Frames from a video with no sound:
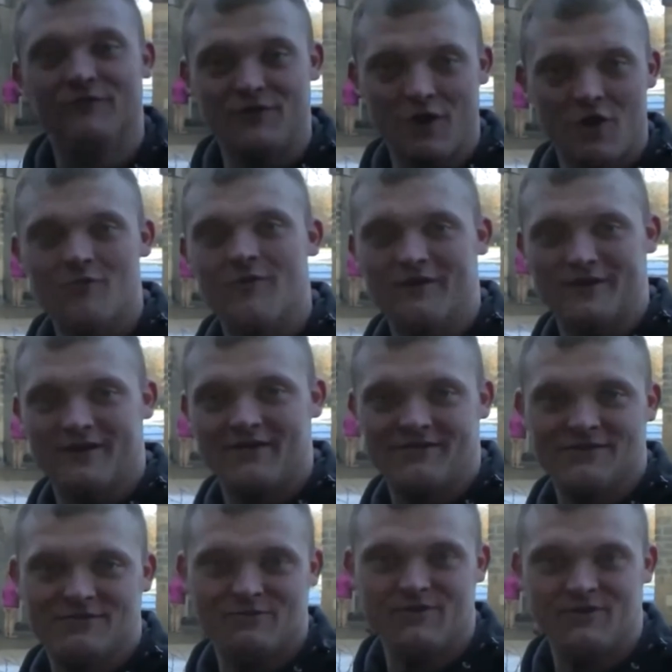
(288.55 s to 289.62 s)
nobody in
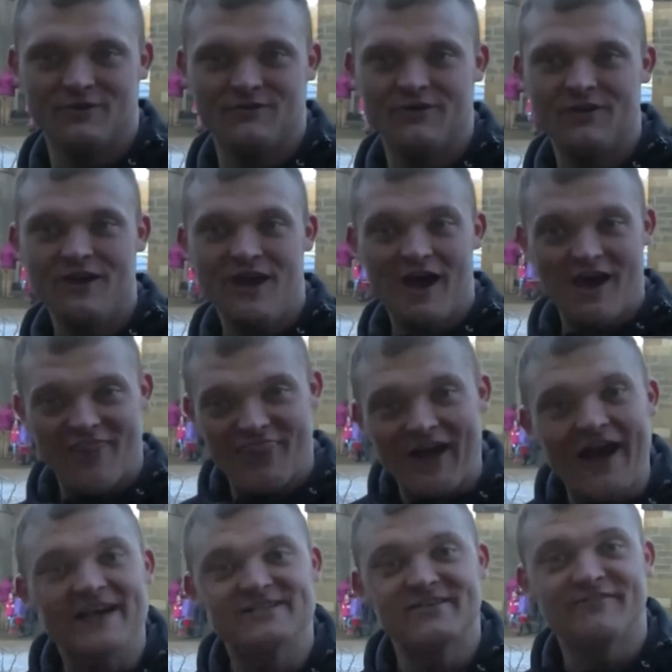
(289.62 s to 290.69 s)
this world, and
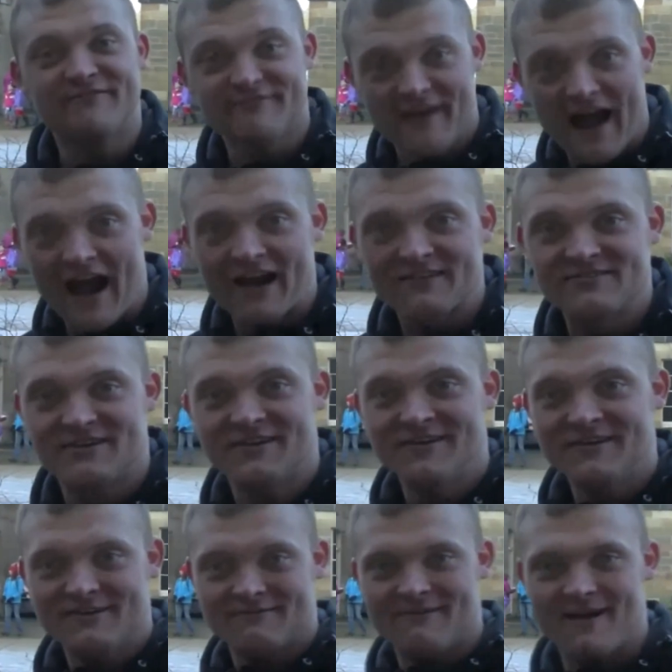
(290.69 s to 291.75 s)
that is a fact.
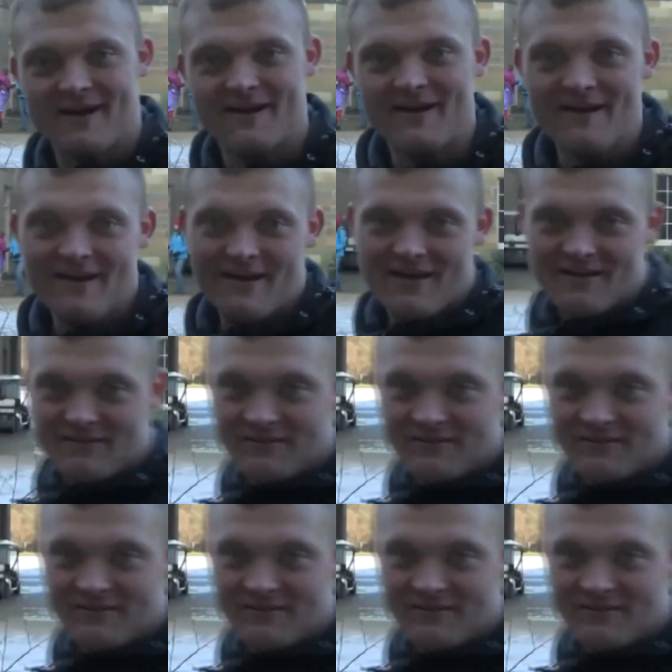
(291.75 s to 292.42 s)
right? And